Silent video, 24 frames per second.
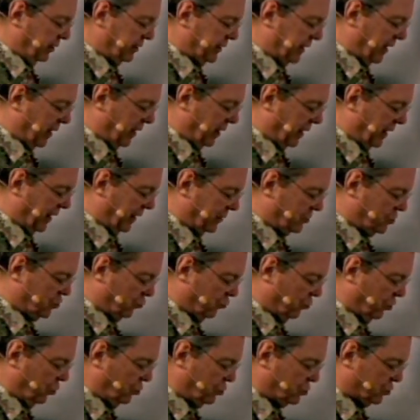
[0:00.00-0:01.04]
town like
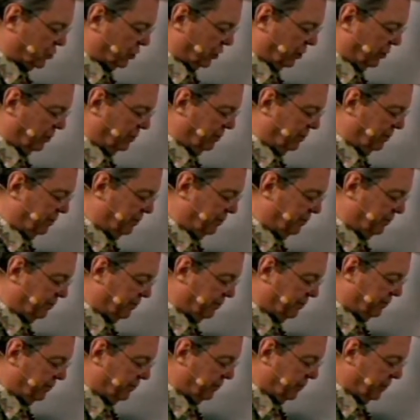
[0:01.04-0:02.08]
Jerusalem,
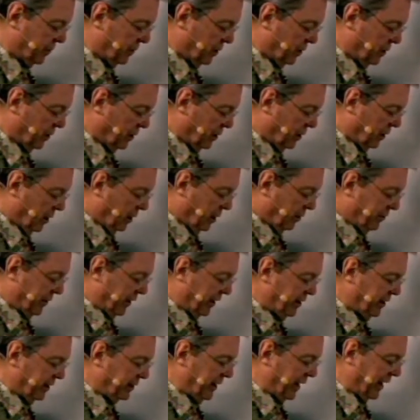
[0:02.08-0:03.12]
they
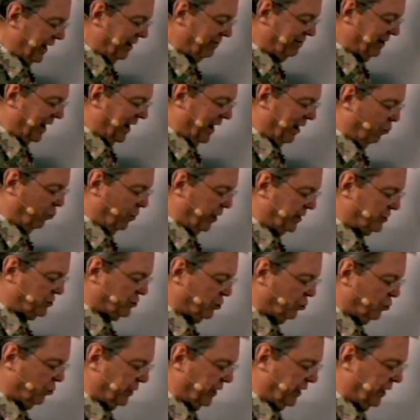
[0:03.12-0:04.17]
didn't have highways
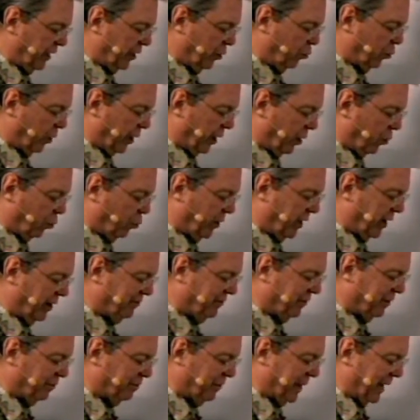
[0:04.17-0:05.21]
going anywhere.
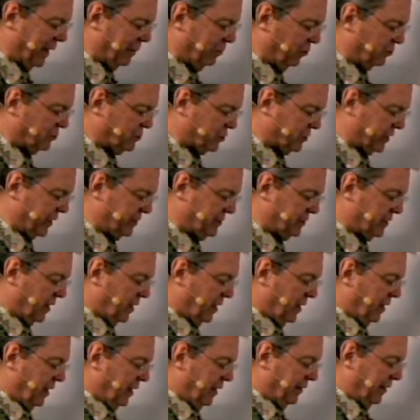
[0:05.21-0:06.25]
Whenever the Bible says
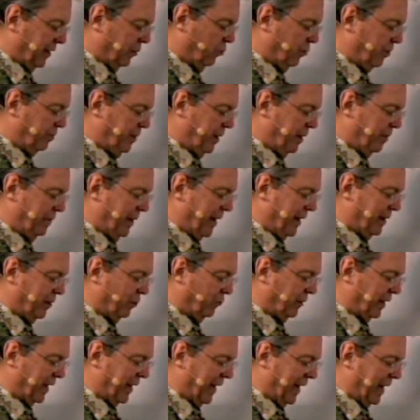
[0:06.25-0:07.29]
there would be a man
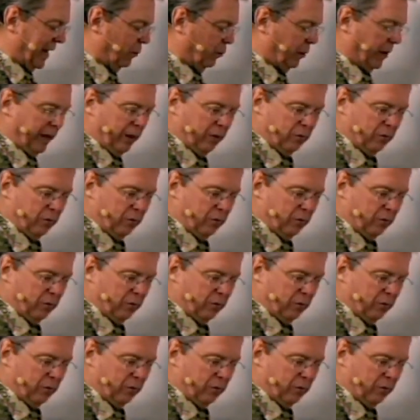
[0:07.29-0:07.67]
on the highway, it